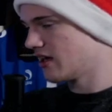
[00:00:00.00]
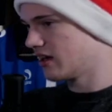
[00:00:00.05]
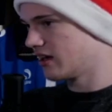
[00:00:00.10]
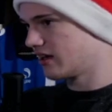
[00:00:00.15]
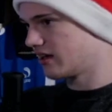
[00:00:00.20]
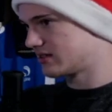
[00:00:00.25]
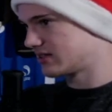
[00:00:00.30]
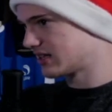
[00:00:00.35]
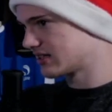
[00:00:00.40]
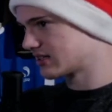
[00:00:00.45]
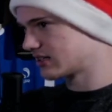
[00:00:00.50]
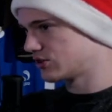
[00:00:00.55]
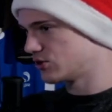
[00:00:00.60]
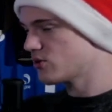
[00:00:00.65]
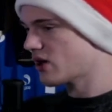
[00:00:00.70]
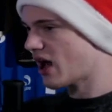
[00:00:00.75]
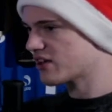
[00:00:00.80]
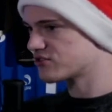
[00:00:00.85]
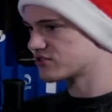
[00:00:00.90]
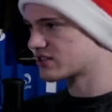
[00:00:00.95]
against the
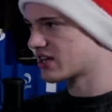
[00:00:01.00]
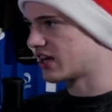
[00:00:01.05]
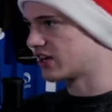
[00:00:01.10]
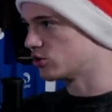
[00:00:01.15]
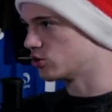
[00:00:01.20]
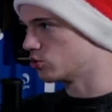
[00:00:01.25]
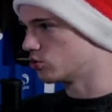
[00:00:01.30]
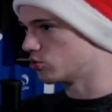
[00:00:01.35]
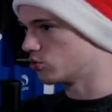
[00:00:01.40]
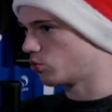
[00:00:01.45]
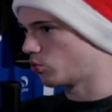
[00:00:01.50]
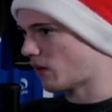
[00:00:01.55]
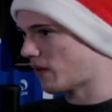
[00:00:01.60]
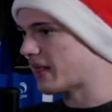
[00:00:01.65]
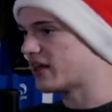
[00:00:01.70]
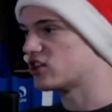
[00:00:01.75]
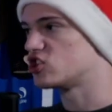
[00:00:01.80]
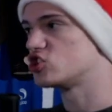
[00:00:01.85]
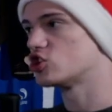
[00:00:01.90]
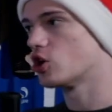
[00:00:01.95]
Newcastle side who, when
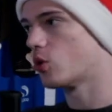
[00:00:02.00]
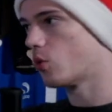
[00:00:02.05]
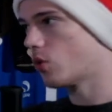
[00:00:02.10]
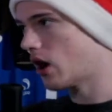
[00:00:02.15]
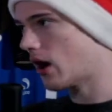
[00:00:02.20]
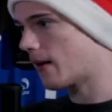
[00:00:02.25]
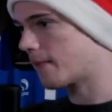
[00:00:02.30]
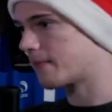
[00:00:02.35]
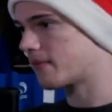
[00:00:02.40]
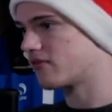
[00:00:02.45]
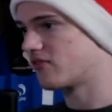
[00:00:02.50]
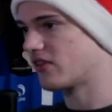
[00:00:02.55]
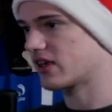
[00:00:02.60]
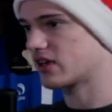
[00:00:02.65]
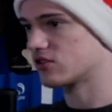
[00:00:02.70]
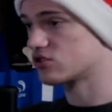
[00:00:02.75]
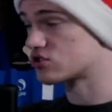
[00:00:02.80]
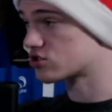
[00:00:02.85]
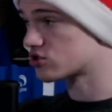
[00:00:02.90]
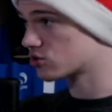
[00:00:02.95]
they show up, they
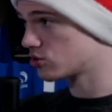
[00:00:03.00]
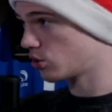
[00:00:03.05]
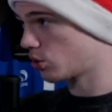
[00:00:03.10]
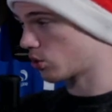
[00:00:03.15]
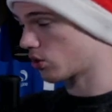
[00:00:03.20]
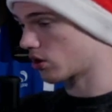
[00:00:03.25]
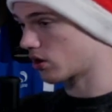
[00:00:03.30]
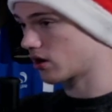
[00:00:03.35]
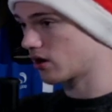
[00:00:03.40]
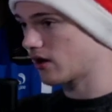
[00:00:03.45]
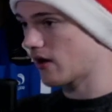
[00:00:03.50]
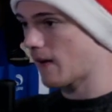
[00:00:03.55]
can score,